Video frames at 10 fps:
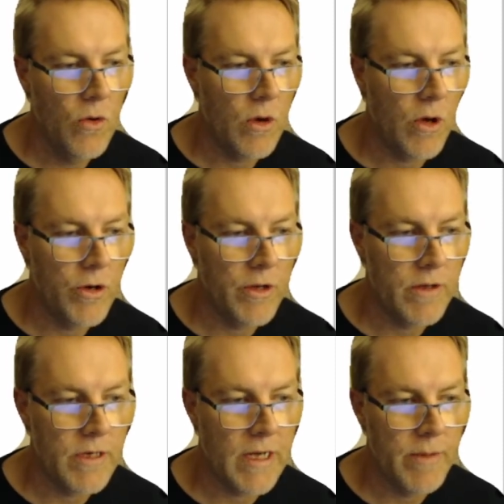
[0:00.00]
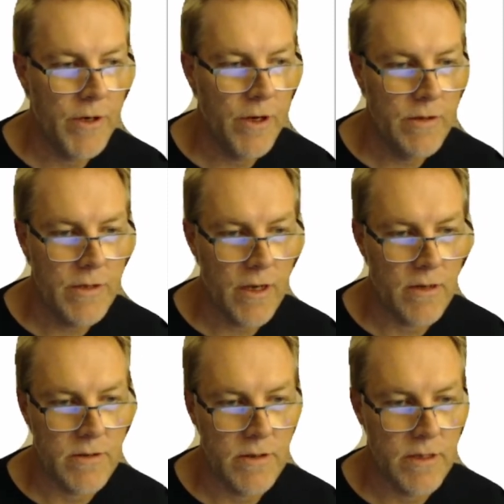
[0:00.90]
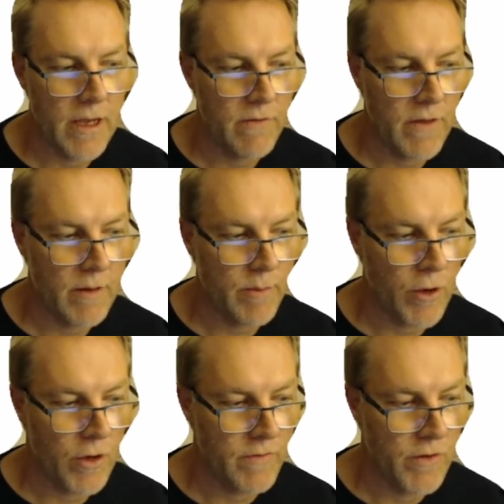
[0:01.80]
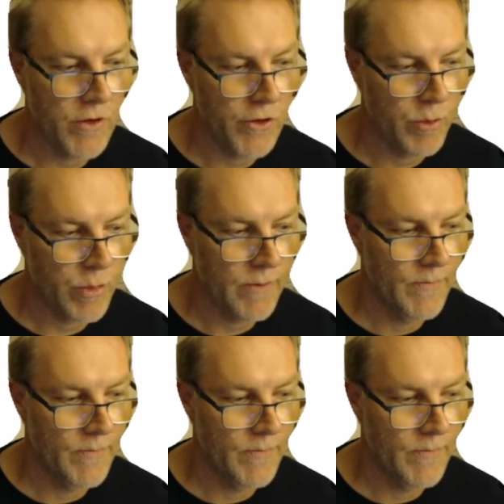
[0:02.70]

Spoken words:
only the Dublin hotels and have that part of a group.